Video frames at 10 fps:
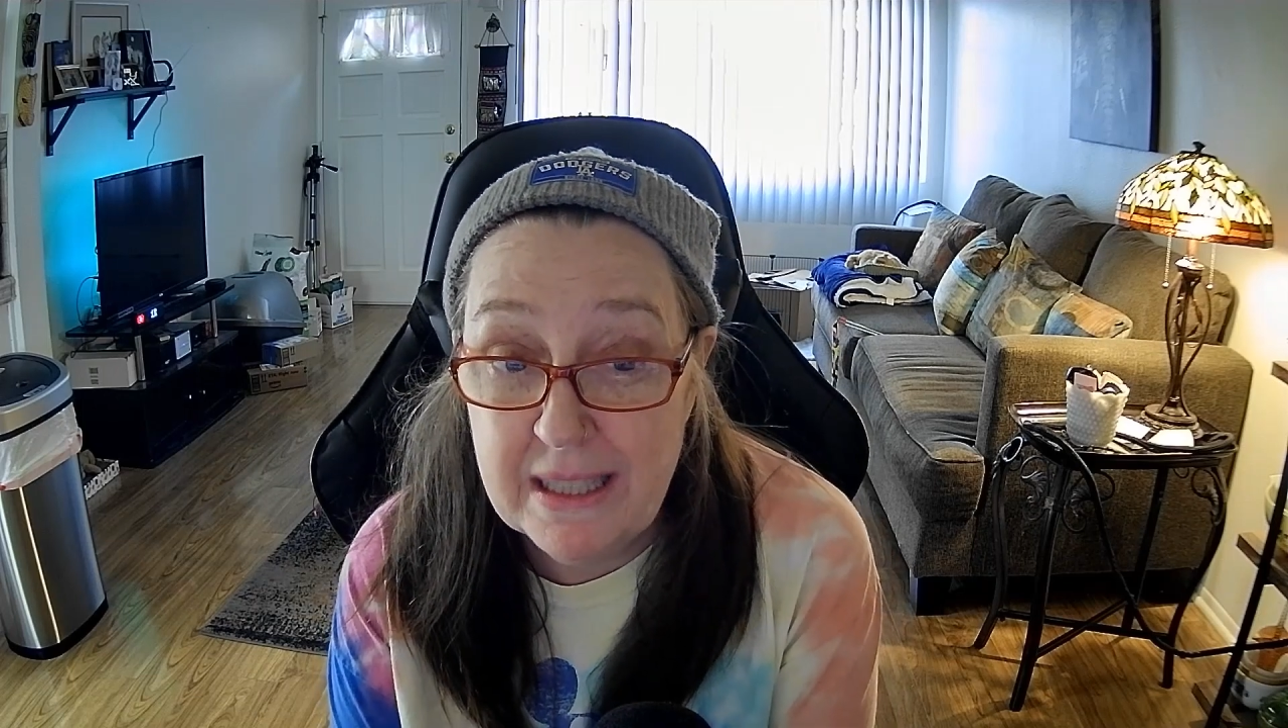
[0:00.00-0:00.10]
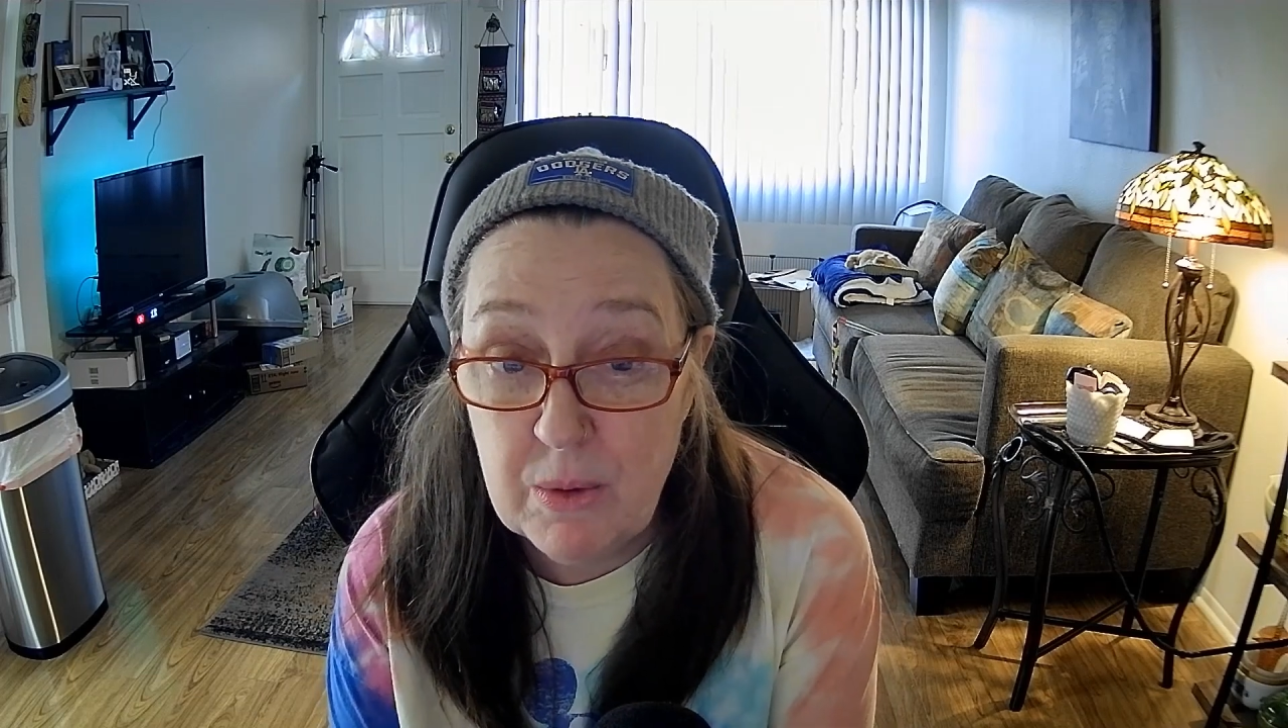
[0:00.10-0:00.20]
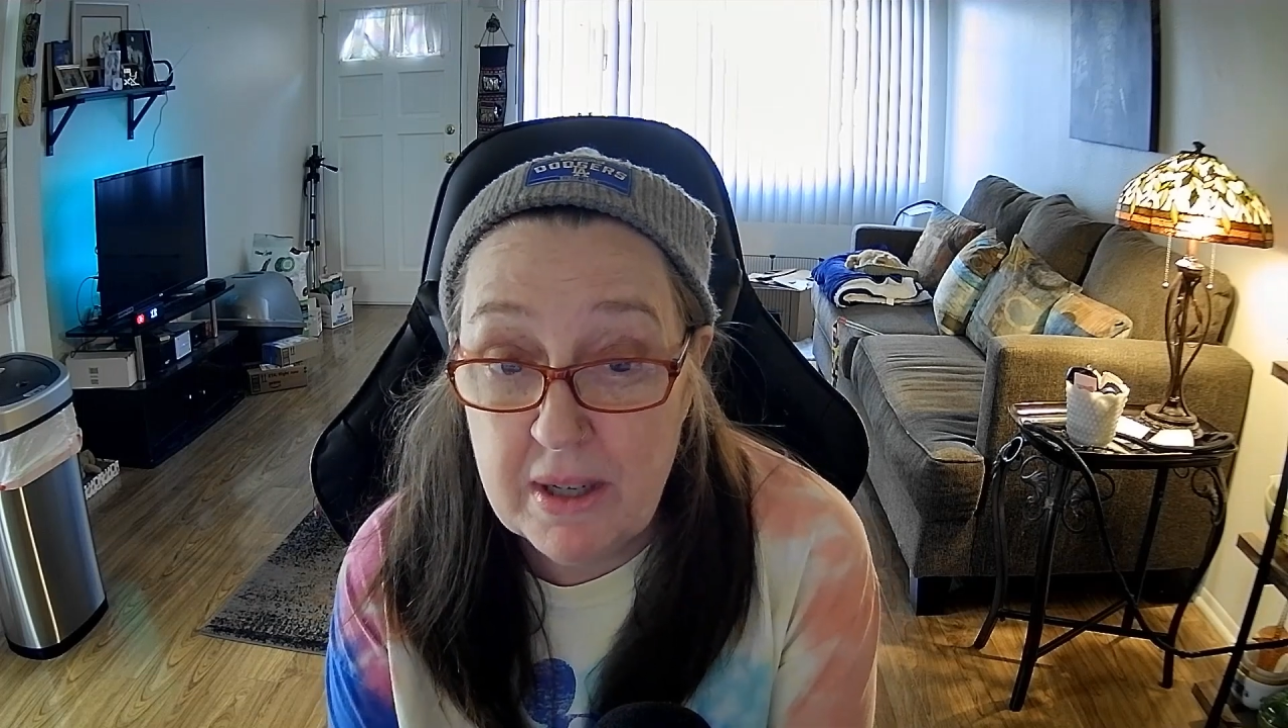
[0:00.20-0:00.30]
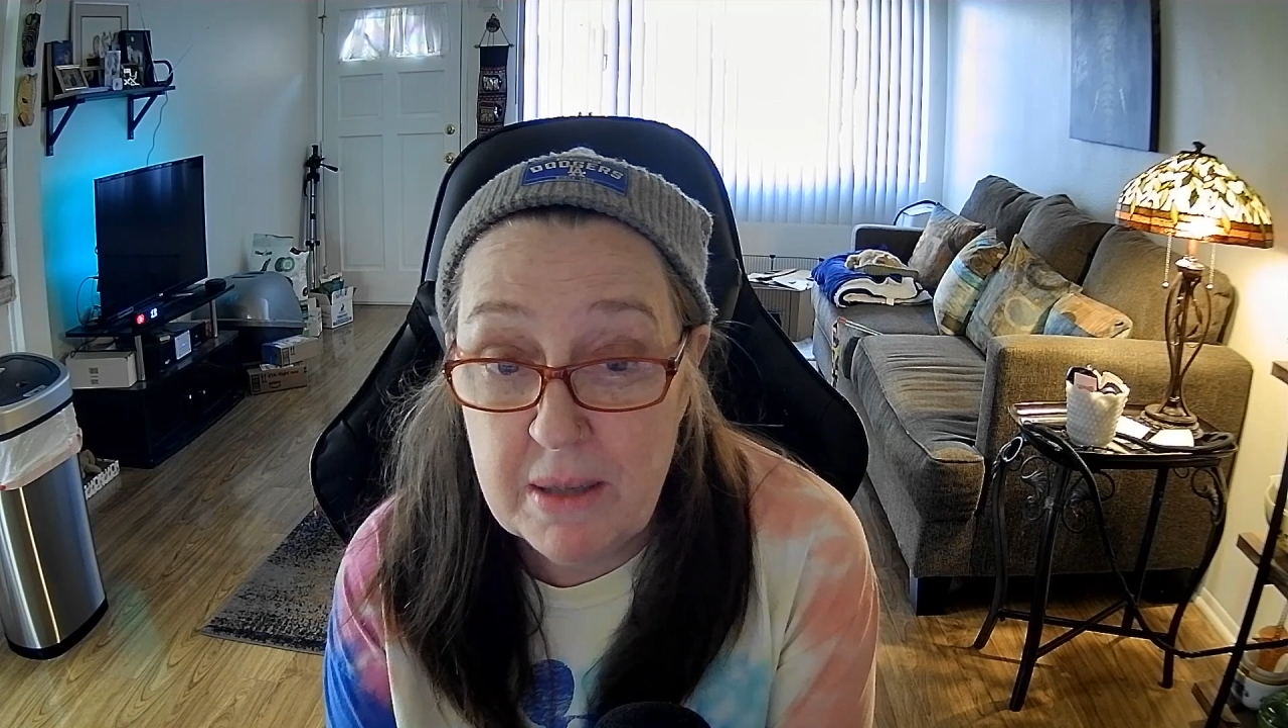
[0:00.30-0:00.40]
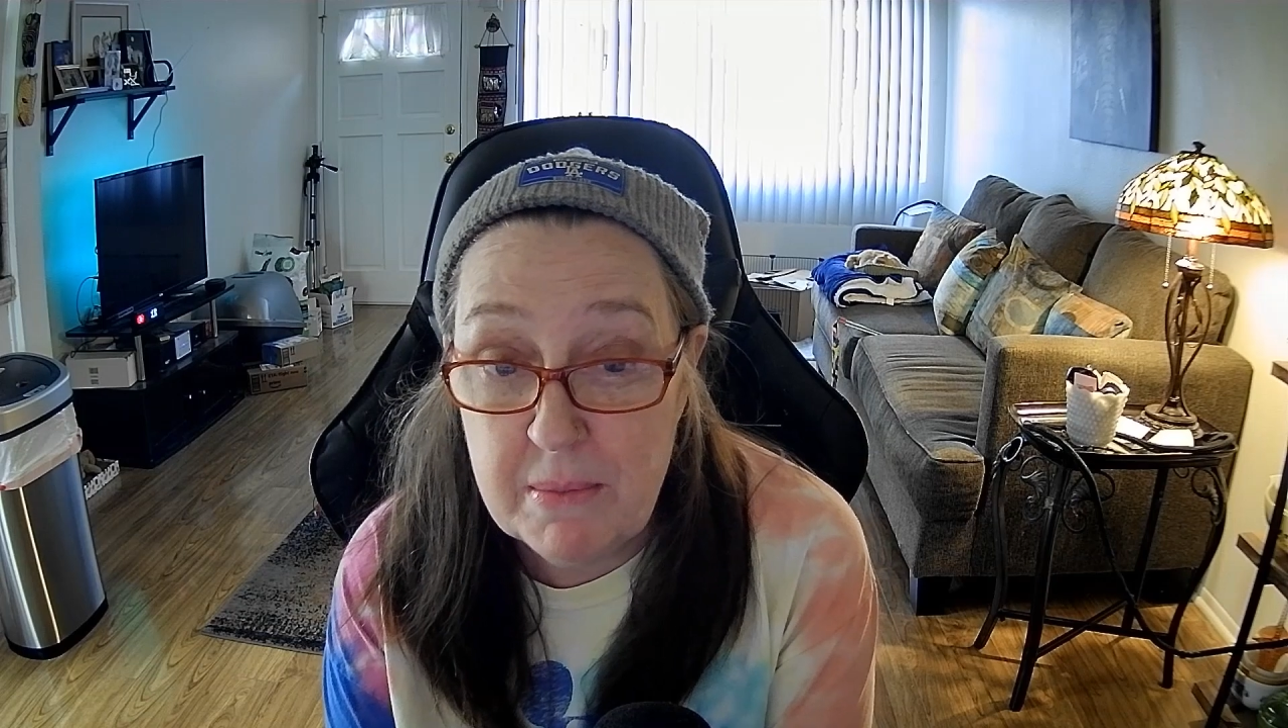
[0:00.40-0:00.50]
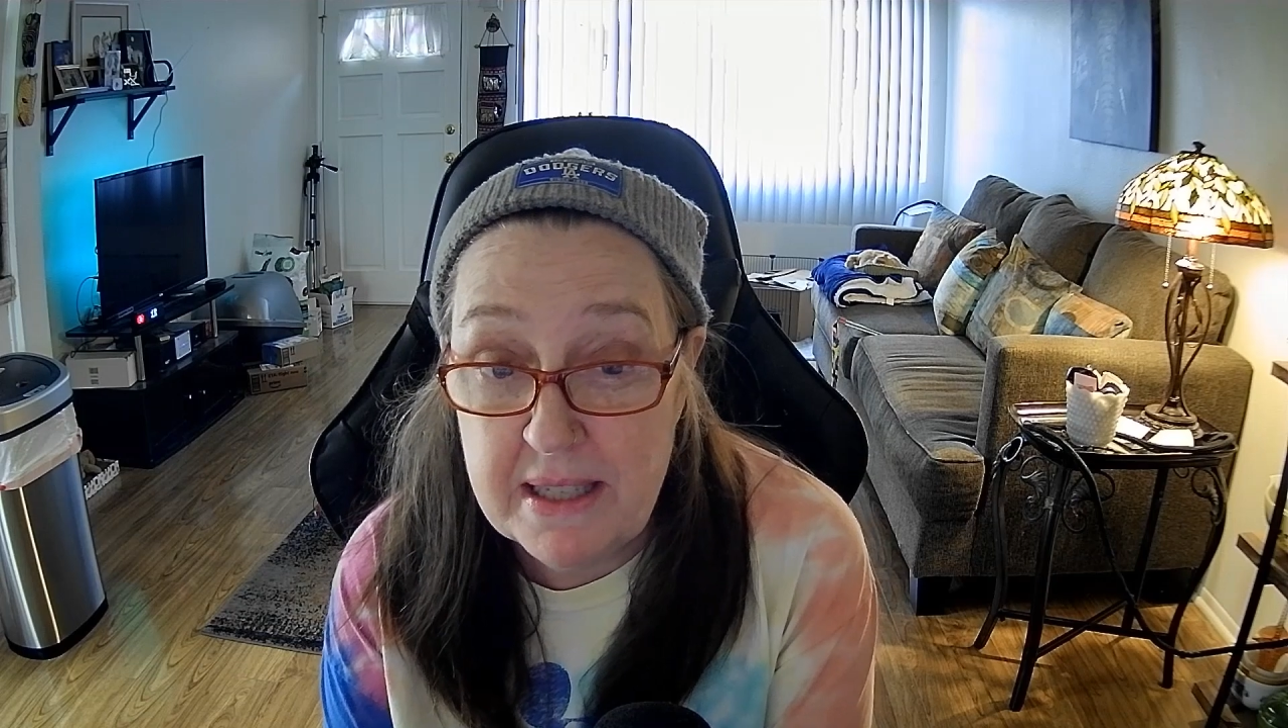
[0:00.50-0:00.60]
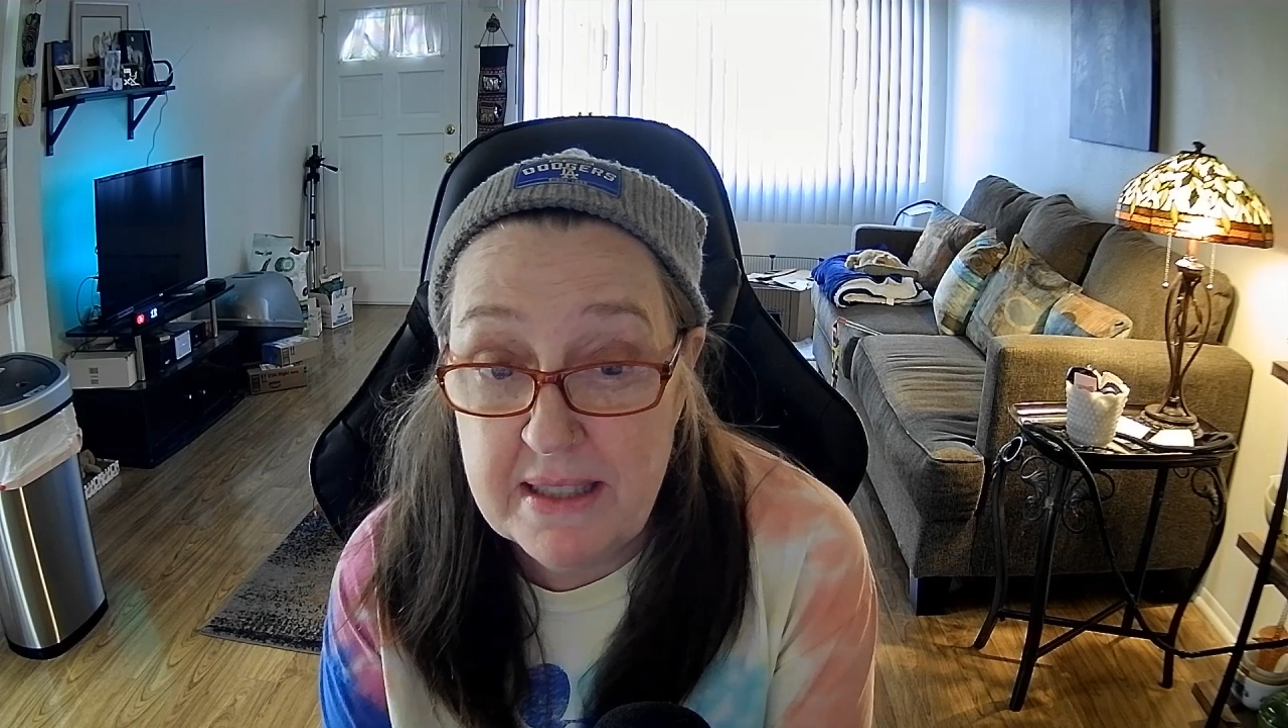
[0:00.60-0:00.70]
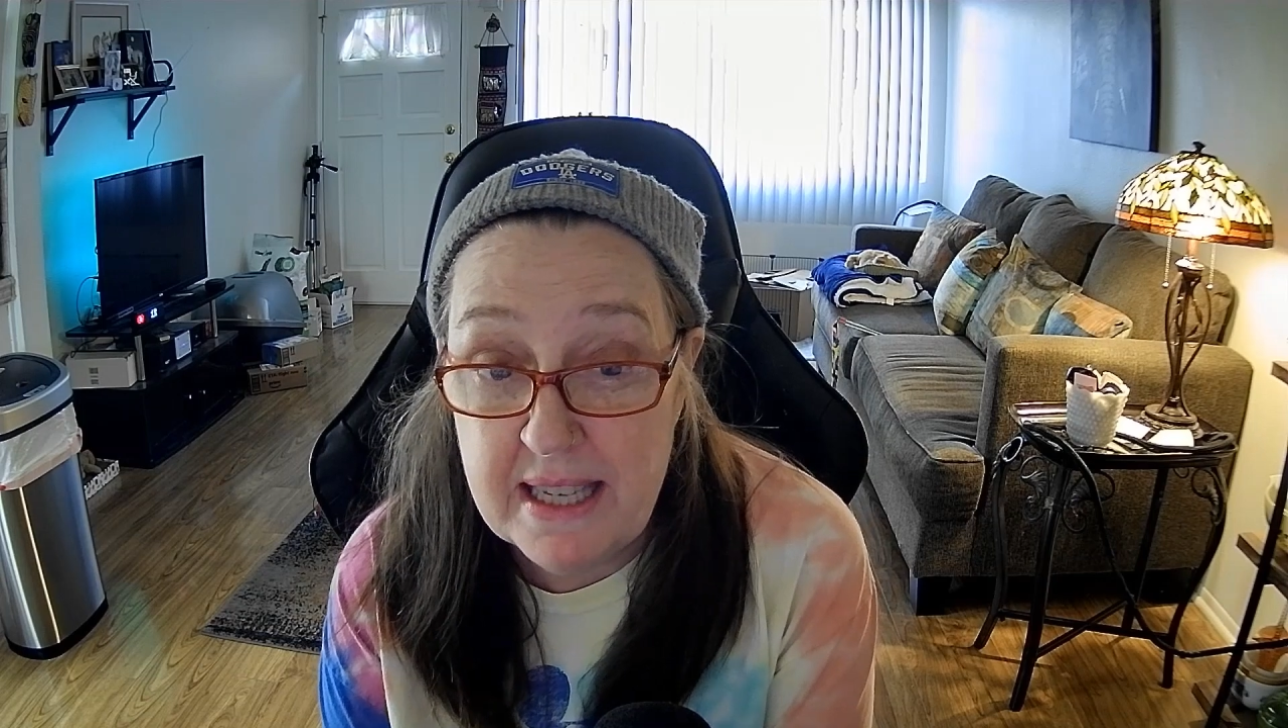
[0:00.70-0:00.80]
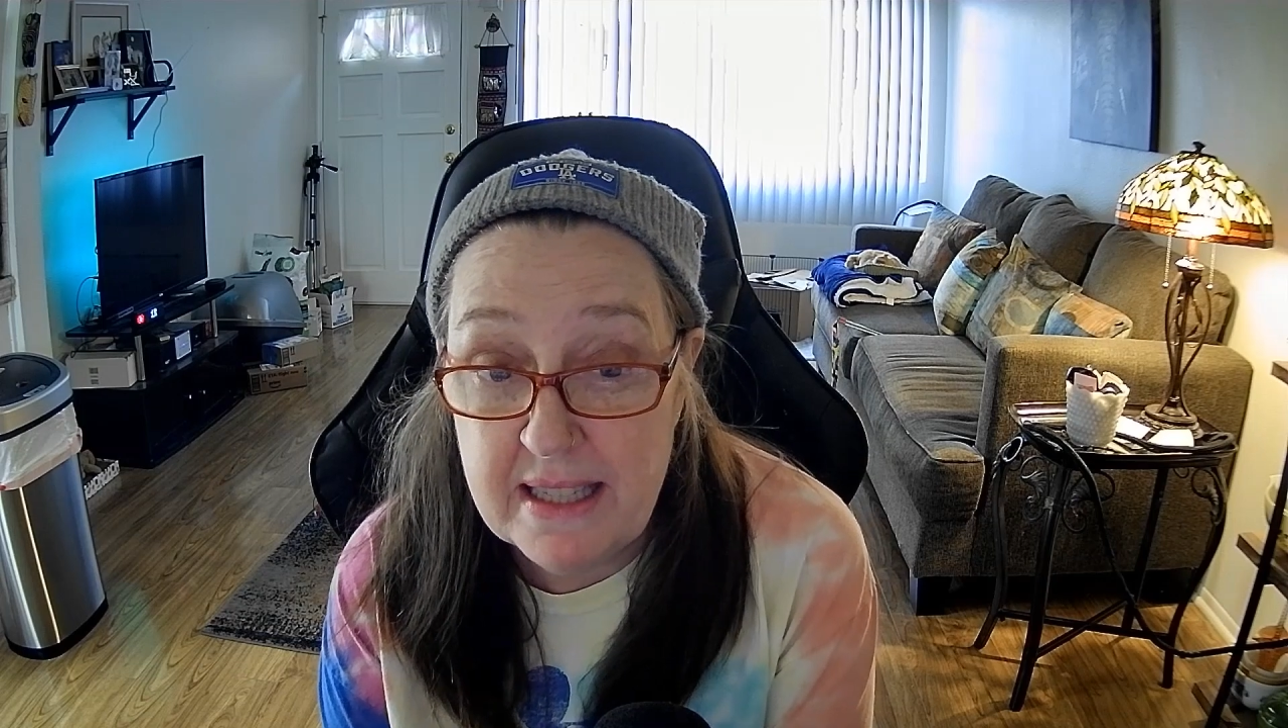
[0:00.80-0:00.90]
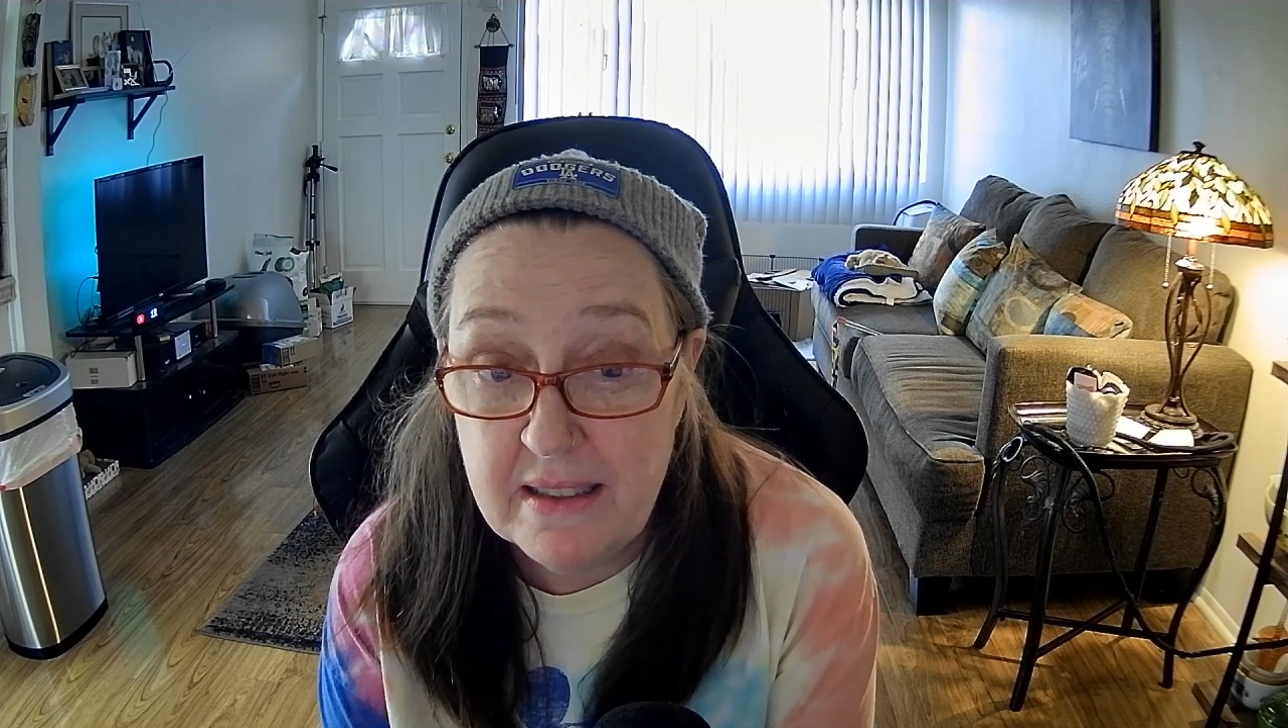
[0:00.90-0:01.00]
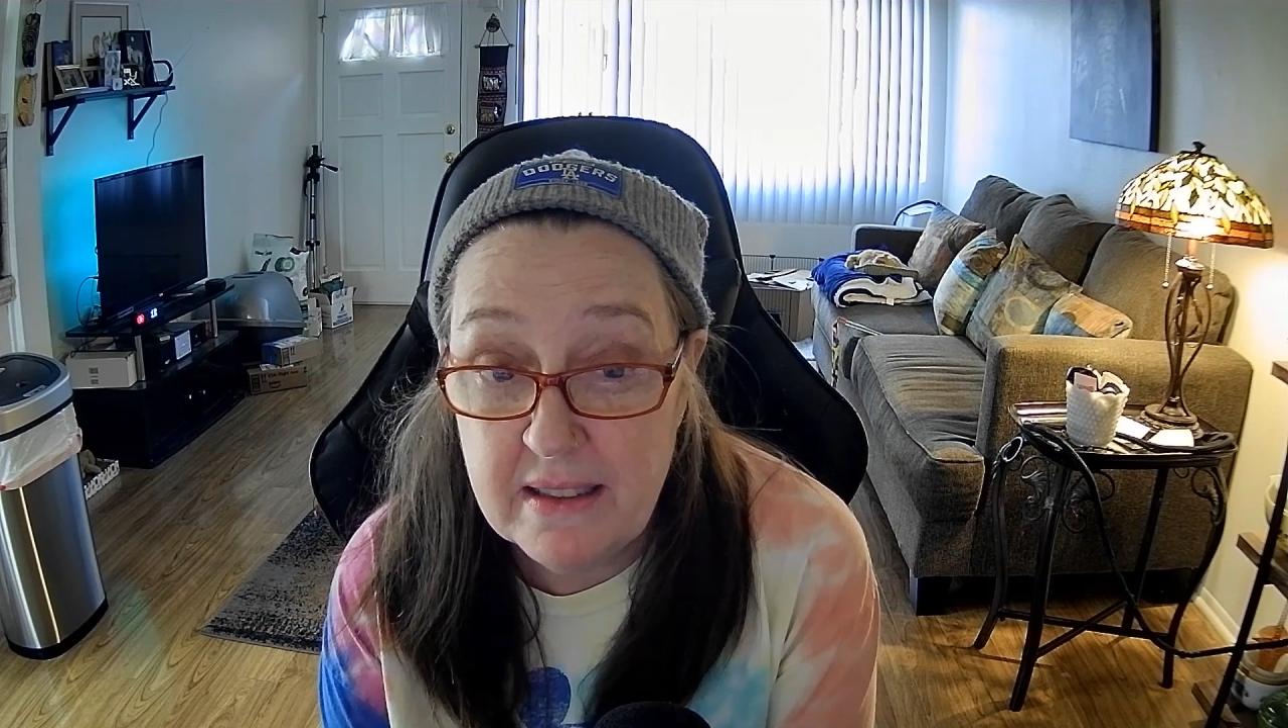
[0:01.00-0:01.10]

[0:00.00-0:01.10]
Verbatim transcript: recommend that